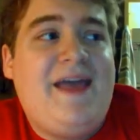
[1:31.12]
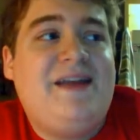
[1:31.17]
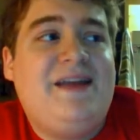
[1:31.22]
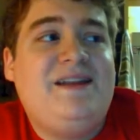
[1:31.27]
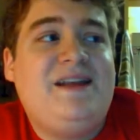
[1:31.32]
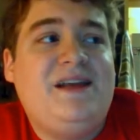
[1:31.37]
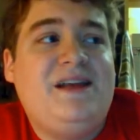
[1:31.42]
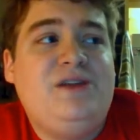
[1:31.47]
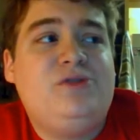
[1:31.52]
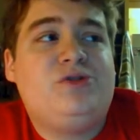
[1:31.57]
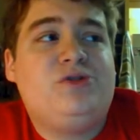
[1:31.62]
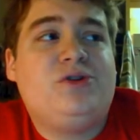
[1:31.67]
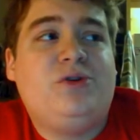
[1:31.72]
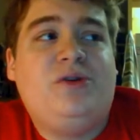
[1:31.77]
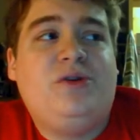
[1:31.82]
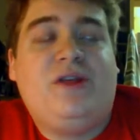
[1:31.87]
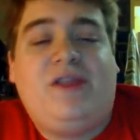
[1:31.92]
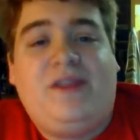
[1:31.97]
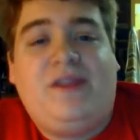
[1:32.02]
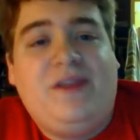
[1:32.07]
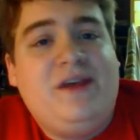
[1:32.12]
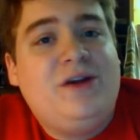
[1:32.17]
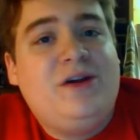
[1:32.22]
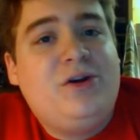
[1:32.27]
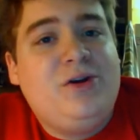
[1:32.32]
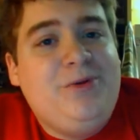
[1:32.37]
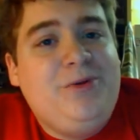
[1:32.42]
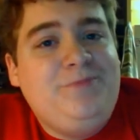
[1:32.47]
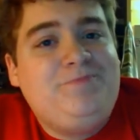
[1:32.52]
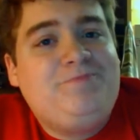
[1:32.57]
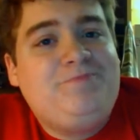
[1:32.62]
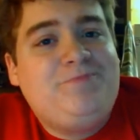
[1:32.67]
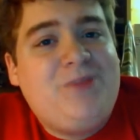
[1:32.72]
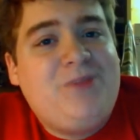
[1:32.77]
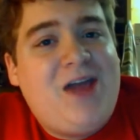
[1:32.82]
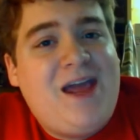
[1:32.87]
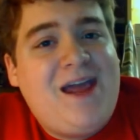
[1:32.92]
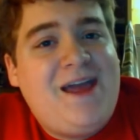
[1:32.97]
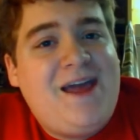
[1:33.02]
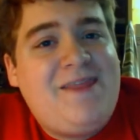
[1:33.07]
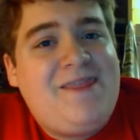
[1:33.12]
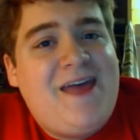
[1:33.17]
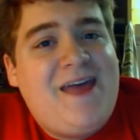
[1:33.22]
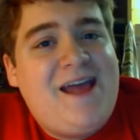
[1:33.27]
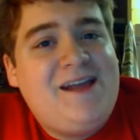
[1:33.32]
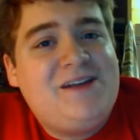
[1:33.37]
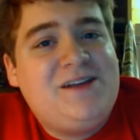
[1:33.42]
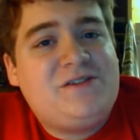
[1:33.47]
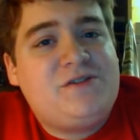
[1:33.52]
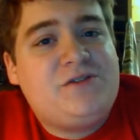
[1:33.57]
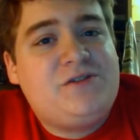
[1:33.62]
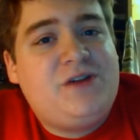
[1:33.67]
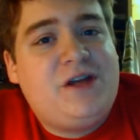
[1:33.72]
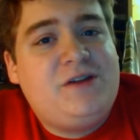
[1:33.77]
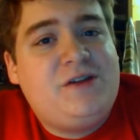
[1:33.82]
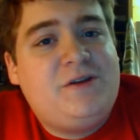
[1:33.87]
And intro to theater, I had that yesterday